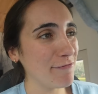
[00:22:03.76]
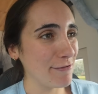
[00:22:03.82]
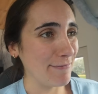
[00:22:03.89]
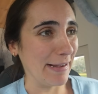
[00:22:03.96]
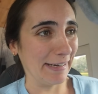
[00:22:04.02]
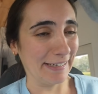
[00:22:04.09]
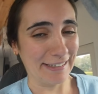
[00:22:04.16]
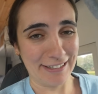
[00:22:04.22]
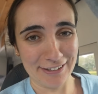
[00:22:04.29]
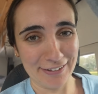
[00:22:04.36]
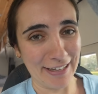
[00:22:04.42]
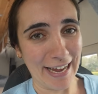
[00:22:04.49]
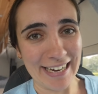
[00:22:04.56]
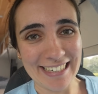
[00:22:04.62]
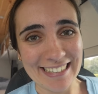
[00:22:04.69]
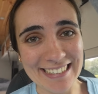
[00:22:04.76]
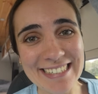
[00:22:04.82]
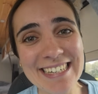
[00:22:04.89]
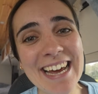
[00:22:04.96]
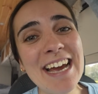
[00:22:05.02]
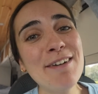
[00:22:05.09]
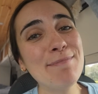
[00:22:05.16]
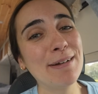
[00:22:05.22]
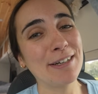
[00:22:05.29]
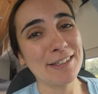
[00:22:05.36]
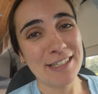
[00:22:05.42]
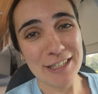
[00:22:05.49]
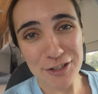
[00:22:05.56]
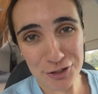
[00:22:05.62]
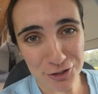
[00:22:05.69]
we make it to the island, because
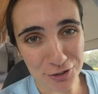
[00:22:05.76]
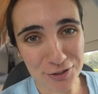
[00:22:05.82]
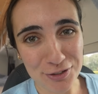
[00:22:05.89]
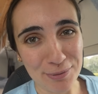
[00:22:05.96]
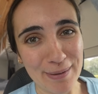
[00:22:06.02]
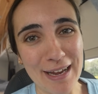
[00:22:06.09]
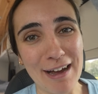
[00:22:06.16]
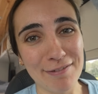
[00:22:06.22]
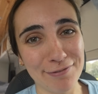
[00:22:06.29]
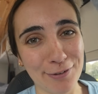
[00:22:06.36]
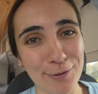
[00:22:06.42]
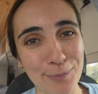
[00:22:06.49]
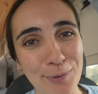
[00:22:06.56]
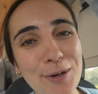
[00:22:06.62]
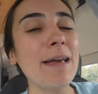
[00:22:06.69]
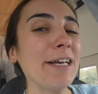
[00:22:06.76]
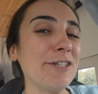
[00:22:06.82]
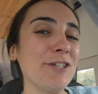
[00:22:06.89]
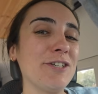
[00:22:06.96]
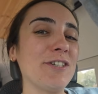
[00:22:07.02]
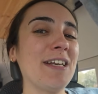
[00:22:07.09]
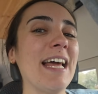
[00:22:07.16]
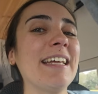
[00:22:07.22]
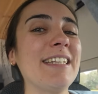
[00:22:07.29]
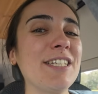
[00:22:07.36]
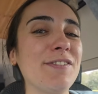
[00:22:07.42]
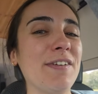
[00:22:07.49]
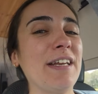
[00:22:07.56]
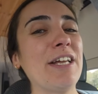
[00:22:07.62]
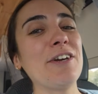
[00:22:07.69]
it's sure to be a fun one. Make sure to like this
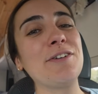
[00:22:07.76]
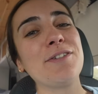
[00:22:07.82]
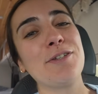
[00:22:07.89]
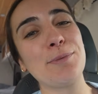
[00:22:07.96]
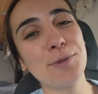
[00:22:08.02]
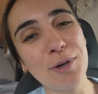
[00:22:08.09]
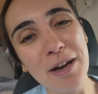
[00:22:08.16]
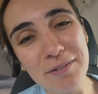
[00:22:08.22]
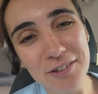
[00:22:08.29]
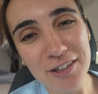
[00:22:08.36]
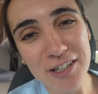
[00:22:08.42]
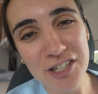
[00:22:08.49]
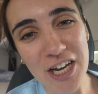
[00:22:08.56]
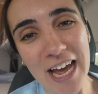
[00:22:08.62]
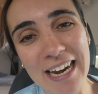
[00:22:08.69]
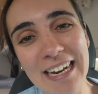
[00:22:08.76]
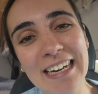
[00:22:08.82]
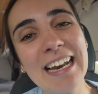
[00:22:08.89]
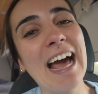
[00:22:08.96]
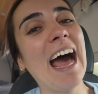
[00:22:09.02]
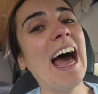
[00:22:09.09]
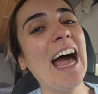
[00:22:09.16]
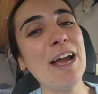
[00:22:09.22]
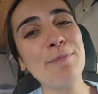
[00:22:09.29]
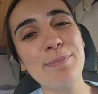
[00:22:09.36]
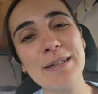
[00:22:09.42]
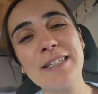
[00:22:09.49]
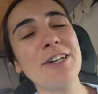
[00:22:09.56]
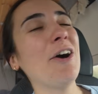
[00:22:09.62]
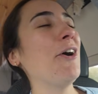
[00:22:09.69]
video, subscribe to the channel, hype
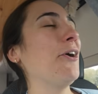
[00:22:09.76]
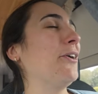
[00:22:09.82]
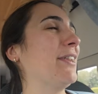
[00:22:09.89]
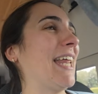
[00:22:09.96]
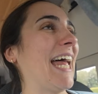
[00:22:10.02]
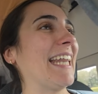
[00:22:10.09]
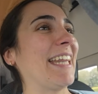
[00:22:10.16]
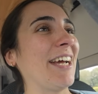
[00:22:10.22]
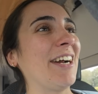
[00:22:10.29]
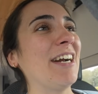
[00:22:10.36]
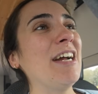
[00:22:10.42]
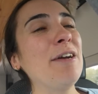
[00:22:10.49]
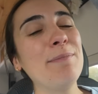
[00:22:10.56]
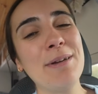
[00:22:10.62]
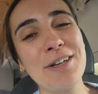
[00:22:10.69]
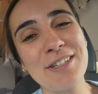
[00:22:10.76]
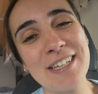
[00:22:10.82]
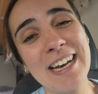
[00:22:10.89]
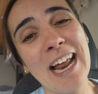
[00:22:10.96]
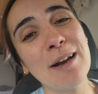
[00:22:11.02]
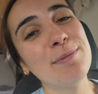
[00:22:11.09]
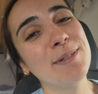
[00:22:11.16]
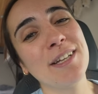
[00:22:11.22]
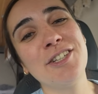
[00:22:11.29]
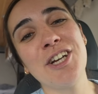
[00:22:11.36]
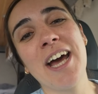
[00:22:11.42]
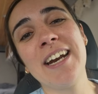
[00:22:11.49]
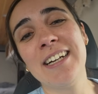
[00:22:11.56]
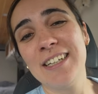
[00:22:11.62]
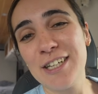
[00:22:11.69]
it, all that there, because it helps the
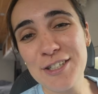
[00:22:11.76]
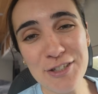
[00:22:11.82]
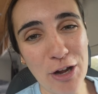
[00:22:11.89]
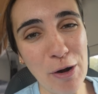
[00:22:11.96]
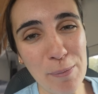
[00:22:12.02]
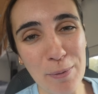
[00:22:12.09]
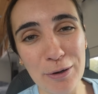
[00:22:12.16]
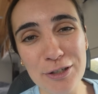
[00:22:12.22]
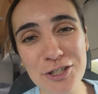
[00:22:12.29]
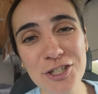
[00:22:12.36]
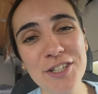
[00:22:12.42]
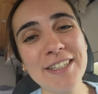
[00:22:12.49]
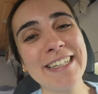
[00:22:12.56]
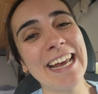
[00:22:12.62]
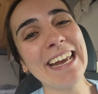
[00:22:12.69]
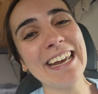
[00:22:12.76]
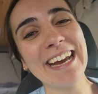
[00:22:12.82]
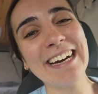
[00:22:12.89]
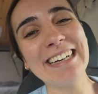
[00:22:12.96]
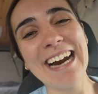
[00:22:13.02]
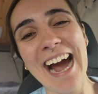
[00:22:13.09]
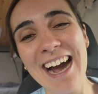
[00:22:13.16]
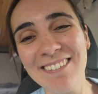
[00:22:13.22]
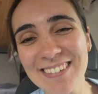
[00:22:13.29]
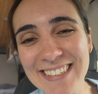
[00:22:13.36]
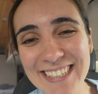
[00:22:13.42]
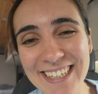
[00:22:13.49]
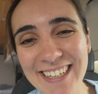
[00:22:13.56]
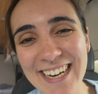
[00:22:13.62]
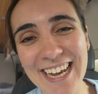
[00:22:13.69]
channel so much. Take care and we'll
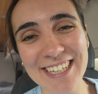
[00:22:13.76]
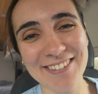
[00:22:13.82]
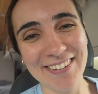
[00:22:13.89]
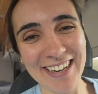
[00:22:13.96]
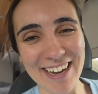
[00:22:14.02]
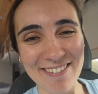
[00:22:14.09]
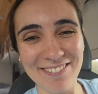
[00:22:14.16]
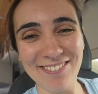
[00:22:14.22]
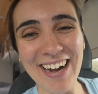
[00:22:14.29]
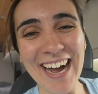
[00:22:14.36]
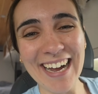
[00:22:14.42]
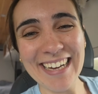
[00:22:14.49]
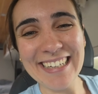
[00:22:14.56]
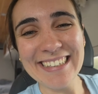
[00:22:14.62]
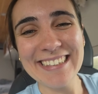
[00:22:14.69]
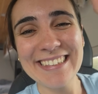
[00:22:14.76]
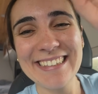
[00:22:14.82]
see you next week. Bye.